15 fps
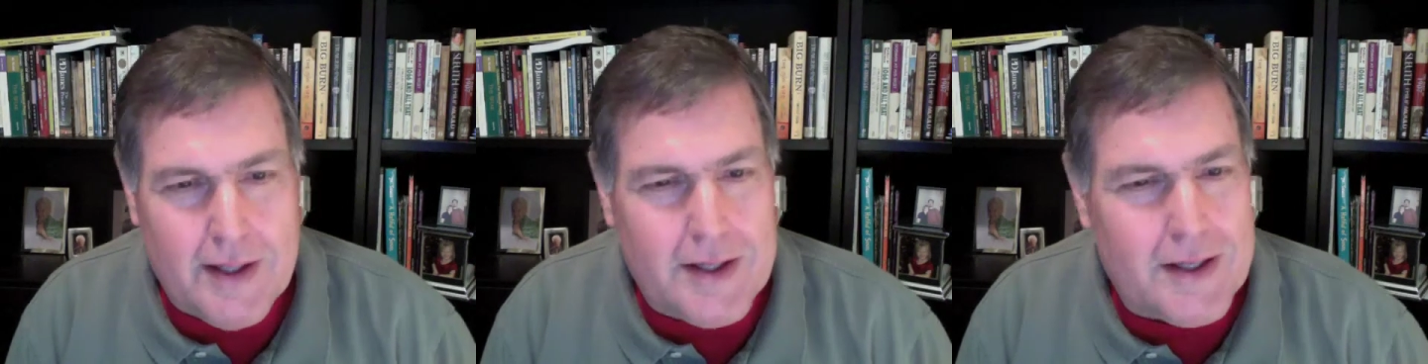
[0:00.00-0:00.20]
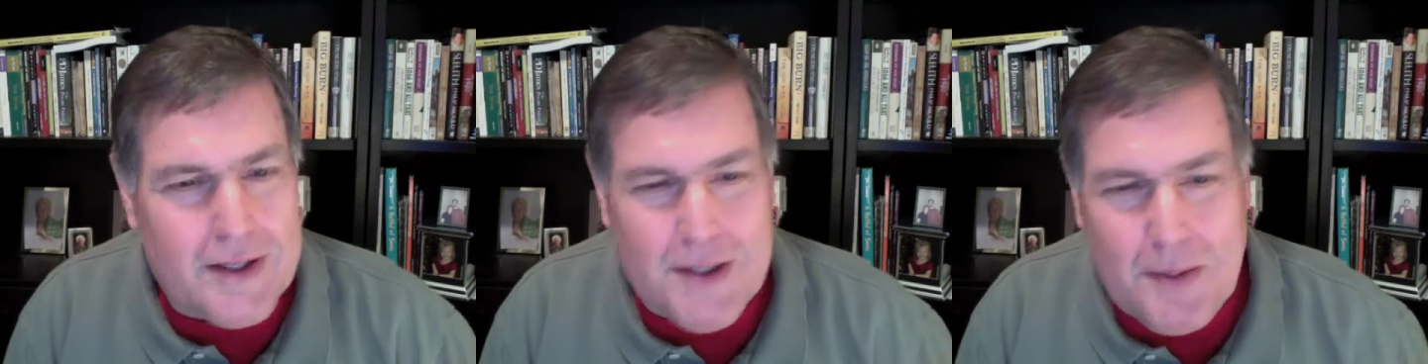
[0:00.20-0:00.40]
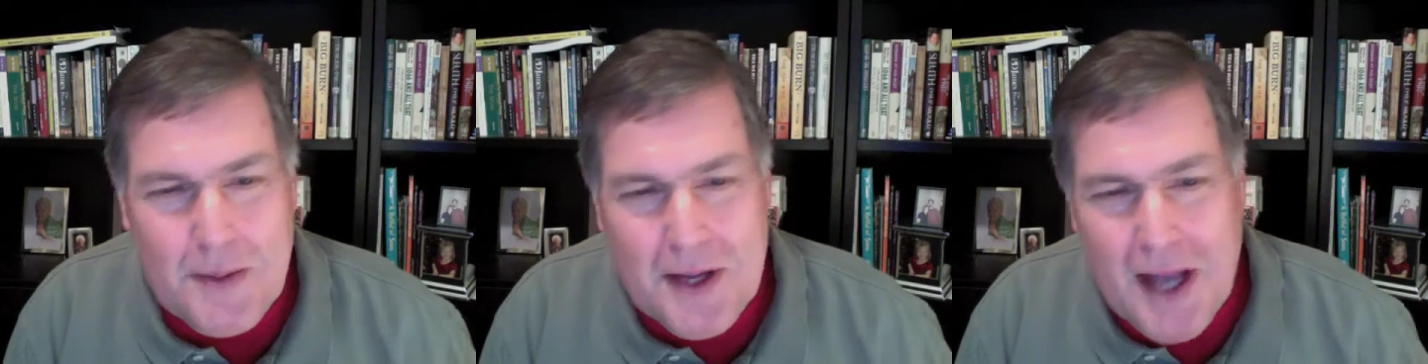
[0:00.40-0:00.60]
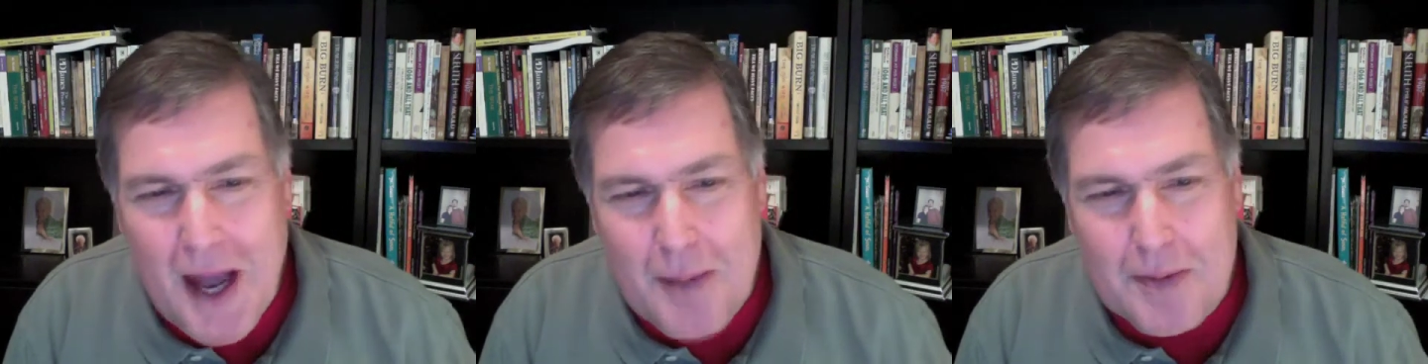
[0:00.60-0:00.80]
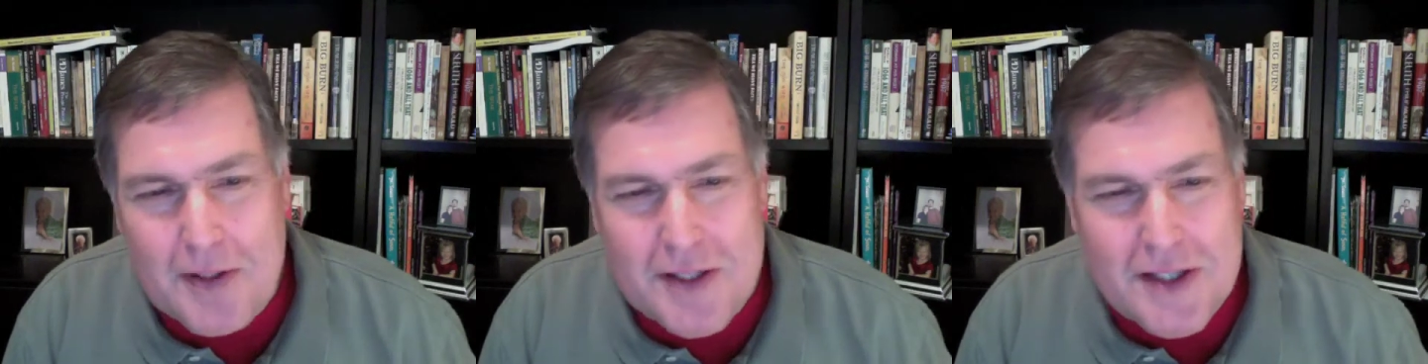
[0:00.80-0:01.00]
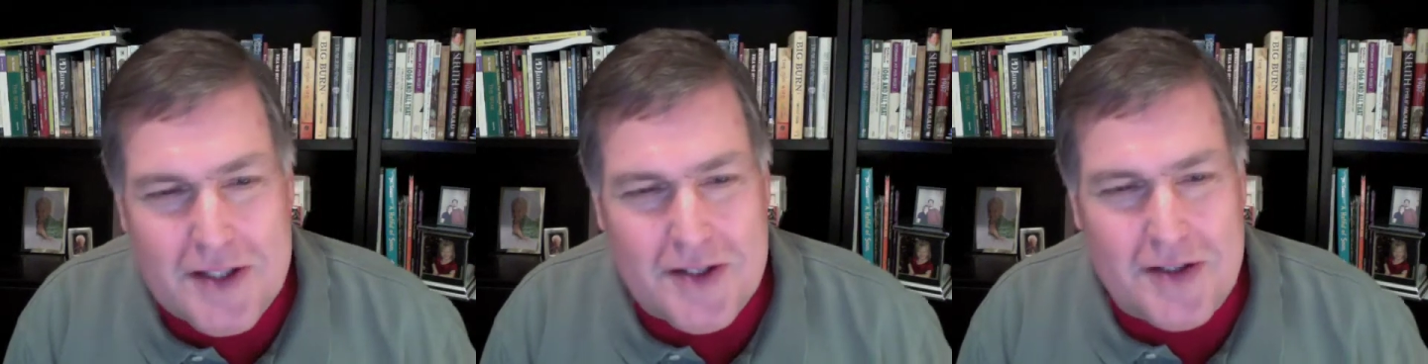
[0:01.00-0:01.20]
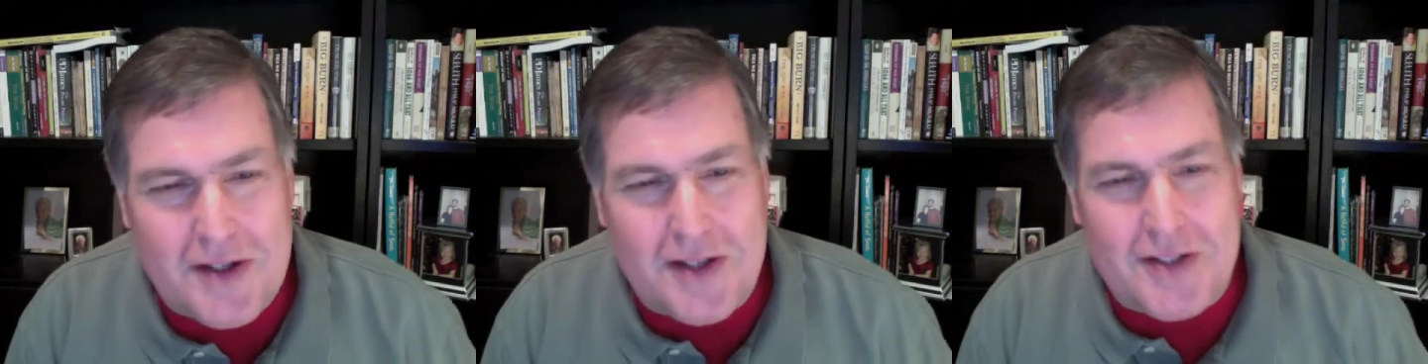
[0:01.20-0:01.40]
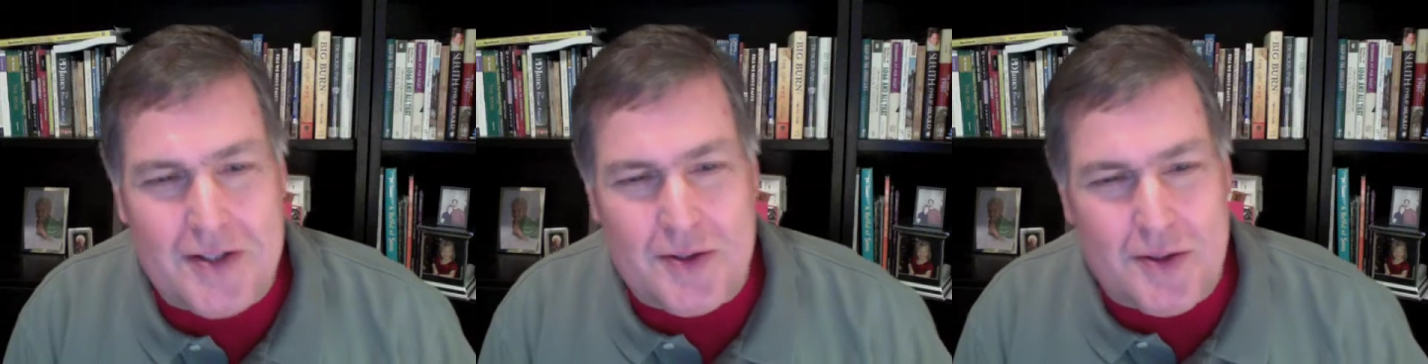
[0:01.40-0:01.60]
something happened
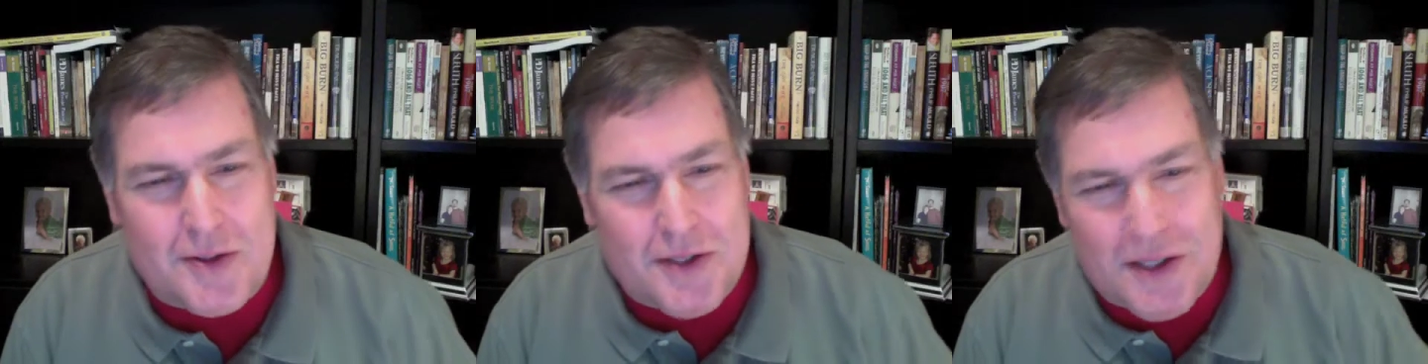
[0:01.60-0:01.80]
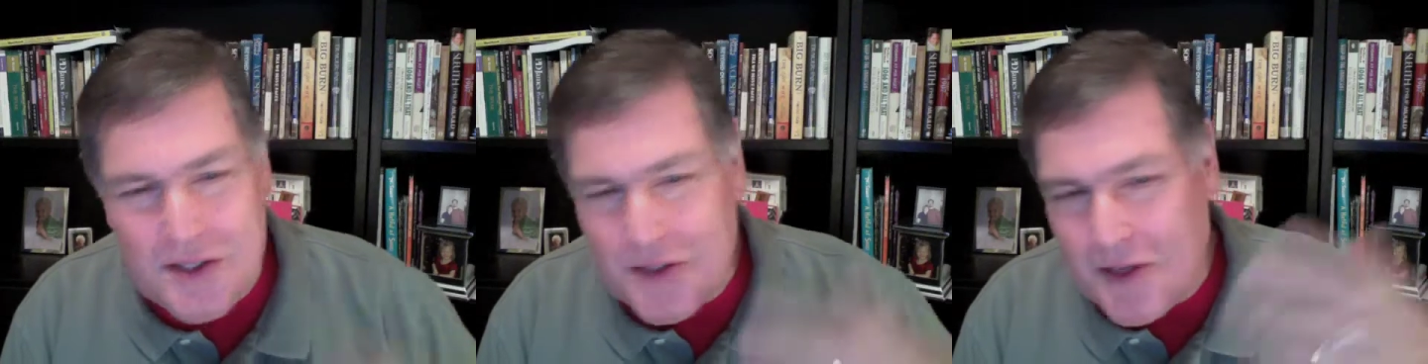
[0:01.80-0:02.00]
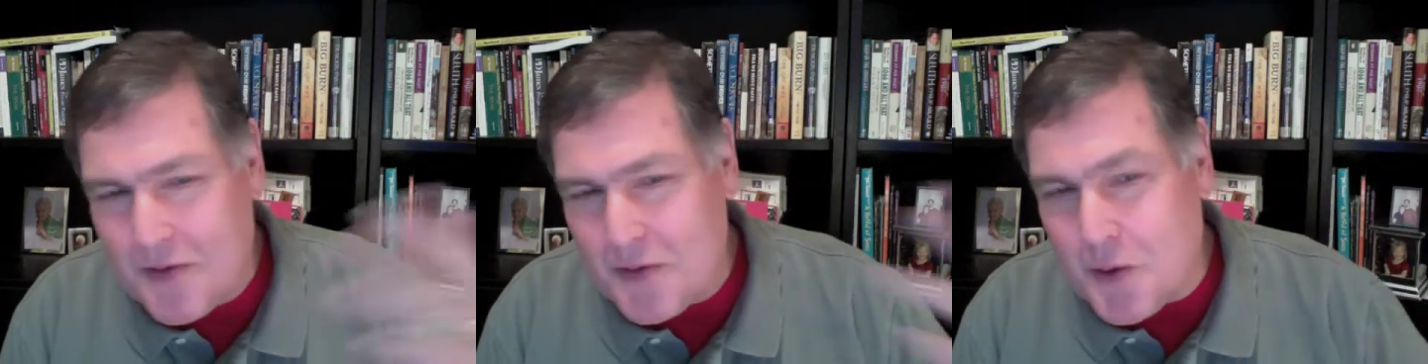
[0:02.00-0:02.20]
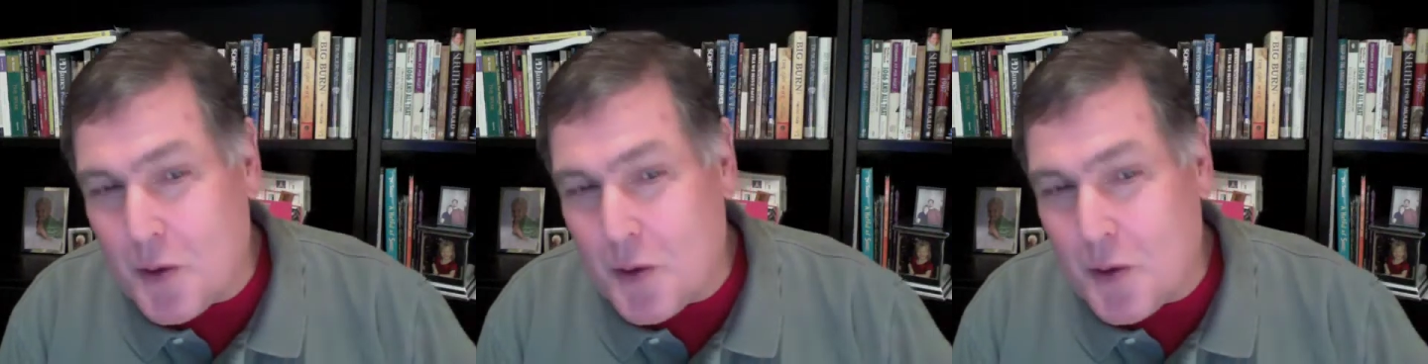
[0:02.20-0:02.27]
yesterday that sort of touched off a